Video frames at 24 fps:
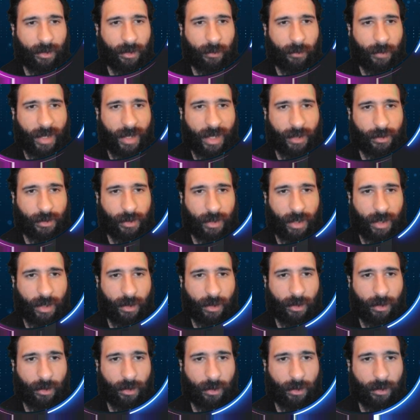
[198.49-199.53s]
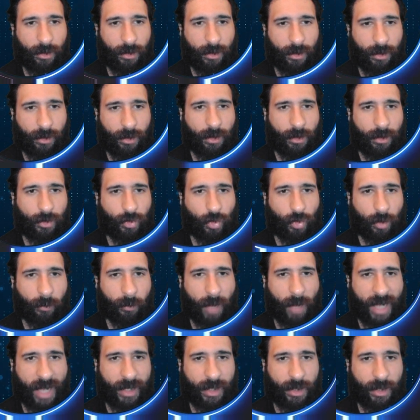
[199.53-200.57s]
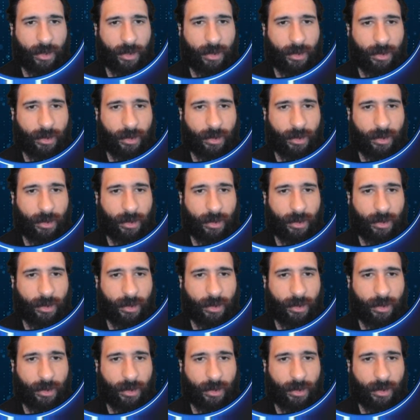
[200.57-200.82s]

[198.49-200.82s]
pastel, dramatic.